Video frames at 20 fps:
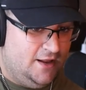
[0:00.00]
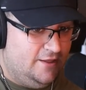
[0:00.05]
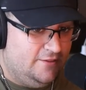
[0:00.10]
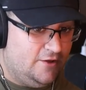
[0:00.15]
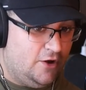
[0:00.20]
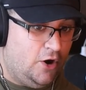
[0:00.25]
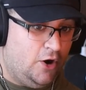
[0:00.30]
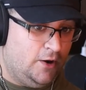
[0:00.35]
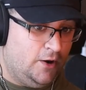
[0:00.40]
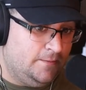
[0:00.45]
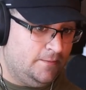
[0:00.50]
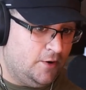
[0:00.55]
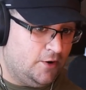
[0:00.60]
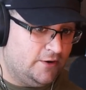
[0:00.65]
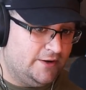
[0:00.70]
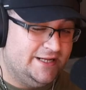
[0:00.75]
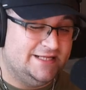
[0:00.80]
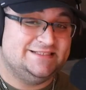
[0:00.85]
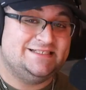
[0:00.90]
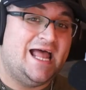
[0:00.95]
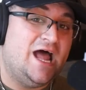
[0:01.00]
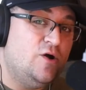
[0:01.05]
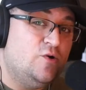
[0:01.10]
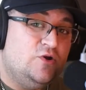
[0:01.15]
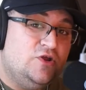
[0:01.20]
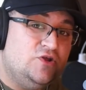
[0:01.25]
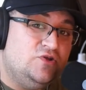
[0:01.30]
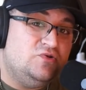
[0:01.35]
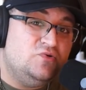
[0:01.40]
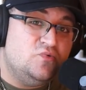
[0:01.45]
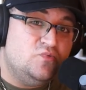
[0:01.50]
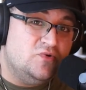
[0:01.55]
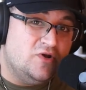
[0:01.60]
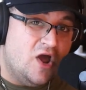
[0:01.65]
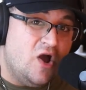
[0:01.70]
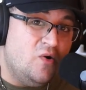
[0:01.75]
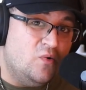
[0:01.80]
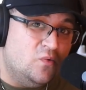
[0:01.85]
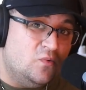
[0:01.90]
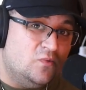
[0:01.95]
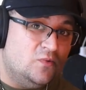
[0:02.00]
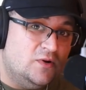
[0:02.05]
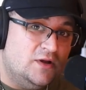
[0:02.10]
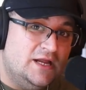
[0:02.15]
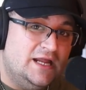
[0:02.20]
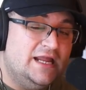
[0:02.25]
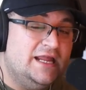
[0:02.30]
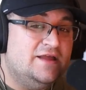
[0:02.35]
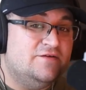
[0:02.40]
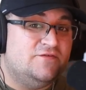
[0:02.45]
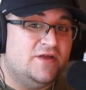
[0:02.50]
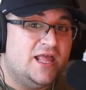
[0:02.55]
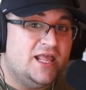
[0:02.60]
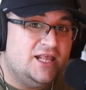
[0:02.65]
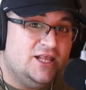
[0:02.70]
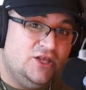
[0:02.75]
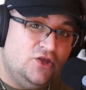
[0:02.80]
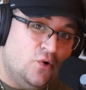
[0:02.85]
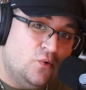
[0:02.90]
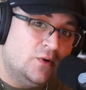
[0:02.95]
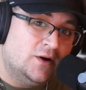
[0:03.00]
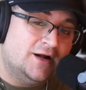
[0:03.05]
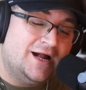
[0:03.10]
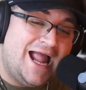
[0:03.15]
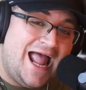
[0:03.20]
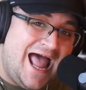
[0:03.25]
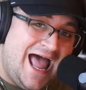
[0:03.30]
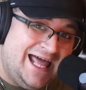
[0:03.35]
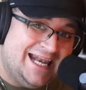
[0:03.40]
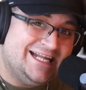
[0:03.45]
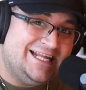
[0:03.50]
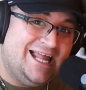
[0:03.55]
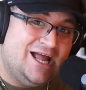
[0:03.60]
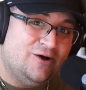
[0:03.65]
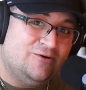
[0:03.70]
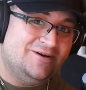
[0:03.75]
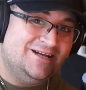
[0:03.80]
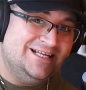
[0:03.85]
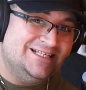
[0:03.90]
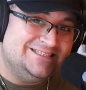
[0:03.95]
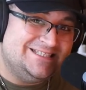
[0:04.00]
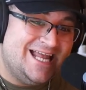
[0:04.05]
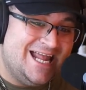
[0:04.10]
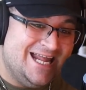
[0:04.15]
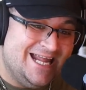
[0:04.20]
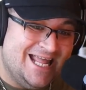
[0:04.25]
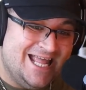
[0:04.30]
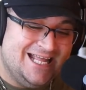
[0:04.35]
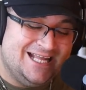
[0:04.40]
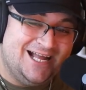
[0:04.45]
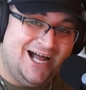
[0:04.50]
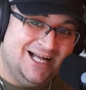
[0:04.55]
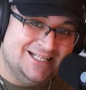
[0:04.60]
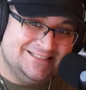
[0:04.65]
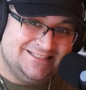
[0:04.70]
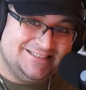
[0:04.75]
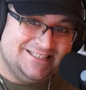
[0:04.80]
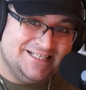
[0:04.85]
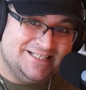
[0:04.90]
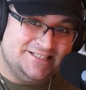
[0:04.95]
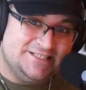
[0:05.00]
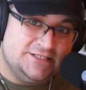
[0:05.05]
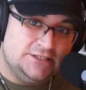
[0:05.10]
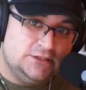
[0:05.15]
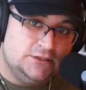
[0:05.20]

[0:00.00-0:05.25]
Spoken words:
The hard part is, how do you know if your ad account is a constant